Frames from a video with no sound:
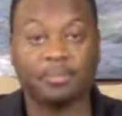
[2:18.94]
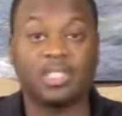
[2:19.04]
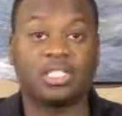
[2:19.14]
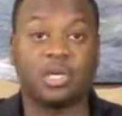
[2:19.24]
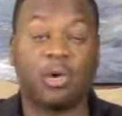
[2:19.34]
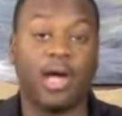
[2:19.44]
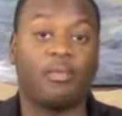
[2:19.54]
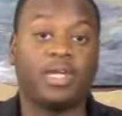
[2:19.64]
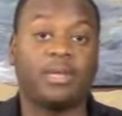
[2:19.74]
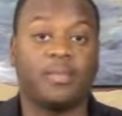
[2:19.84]
So I
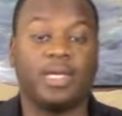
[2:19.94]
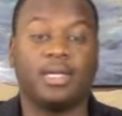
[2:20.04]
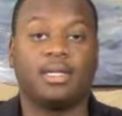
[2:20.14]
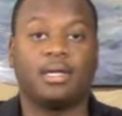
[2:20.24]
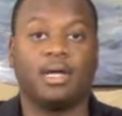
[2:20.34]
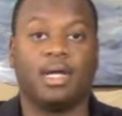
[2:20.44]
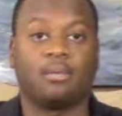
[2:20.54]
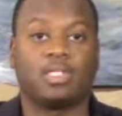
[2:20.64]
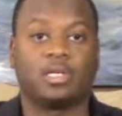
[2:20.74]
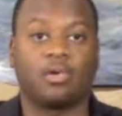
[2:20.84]
recommitted
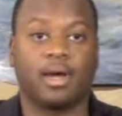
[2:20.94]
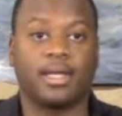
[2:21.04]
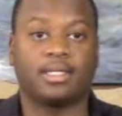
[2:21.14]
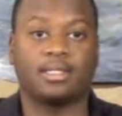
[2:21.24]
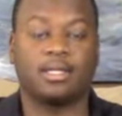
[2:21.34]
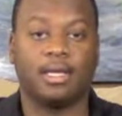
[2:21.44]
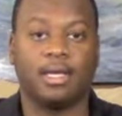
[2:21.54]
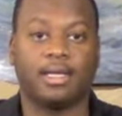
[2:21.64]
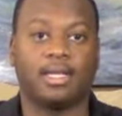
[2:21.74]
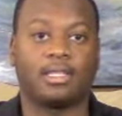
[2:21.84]
to Christ
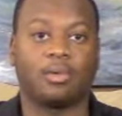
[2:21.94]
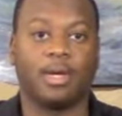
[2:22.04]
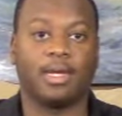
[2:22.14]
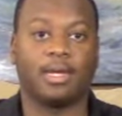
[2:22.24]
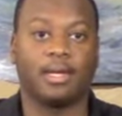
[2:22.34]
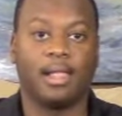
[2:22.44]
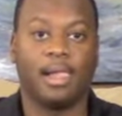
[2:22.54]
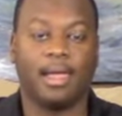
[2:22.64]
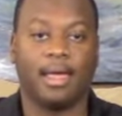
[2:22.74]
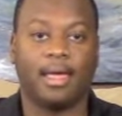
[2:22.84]
in 8th grade,
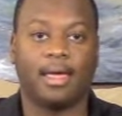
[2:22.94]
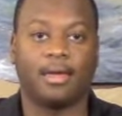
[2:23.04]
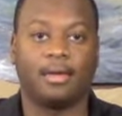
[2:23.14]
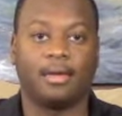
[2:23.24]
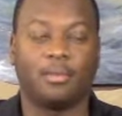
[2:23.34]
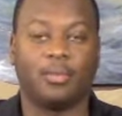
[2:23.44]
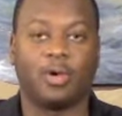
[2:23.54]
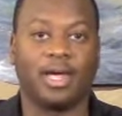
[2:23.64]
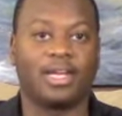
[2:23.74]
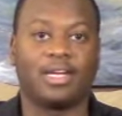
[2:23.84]
and
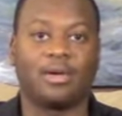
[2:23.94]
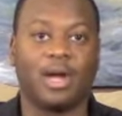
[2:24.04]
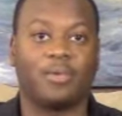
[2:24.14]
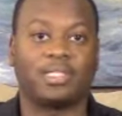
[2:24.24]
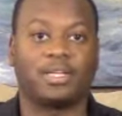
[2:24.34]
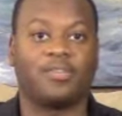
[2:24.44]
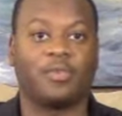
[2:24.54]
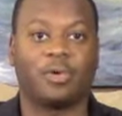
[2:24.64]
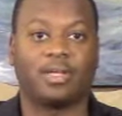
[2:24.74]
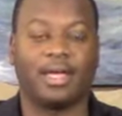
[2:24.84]
boy, I didn't know what I was in
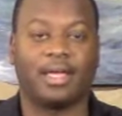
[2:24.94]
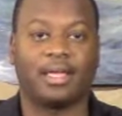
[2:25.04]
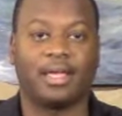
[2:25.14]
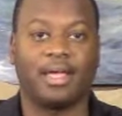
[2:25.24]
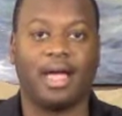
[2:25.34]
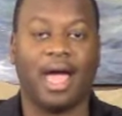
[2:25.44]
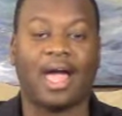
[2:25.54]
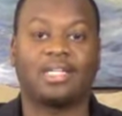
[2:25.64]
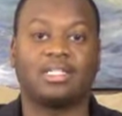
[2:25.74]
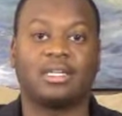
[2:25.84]
for. Like, I
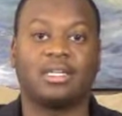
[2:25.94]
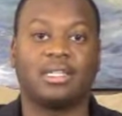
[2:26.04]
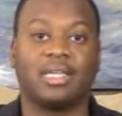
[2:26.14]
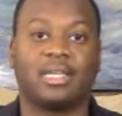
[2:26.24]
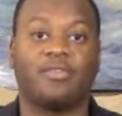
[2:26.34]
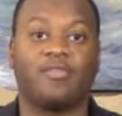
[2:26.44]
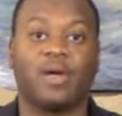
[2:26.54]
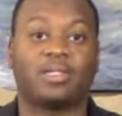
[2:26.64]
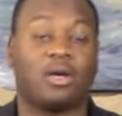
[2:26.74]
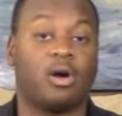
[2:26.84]
actually then
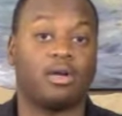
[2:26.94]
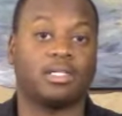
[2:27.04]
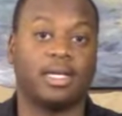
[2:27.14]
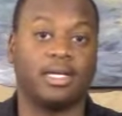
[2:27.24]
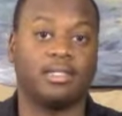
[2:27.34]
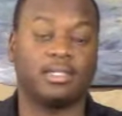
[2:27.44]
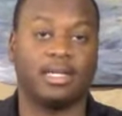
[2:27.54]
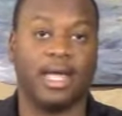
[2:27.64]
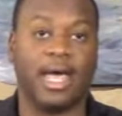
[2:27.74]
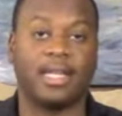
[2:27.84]
felt a heart change,
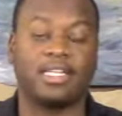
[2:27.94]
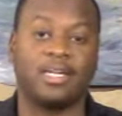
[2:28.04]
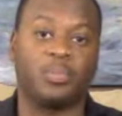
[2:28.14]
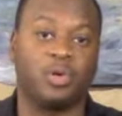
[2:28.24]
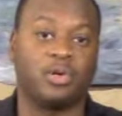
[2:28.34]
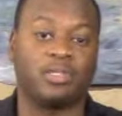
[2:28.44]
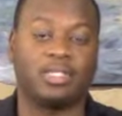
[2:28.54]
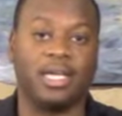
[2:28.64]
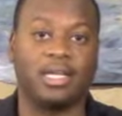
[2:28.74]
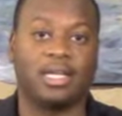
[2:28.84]
and I had a deeper
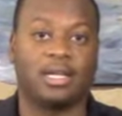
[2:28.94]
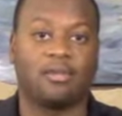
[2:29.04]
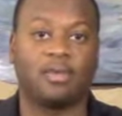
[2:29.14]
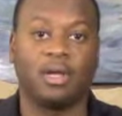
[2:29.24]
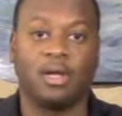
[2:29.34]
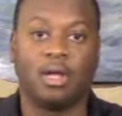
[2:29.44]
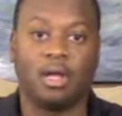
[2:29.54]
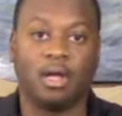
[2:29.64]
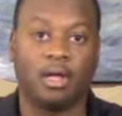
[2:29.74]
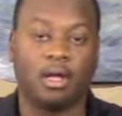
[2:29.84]
understanding
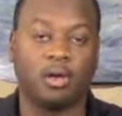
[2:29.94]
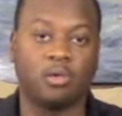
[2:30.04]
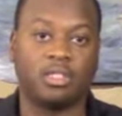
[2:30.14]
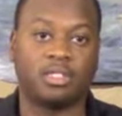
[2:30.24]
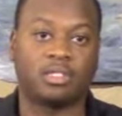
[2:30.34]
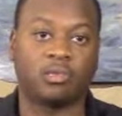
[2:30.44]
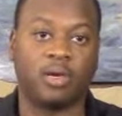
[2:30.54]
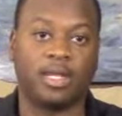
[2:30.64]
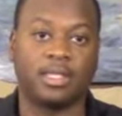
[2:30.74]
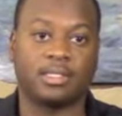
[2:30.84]
of who Jesus
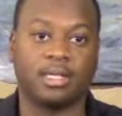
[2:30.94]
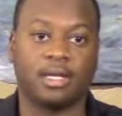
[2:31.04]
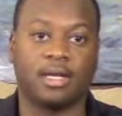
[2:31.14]
was.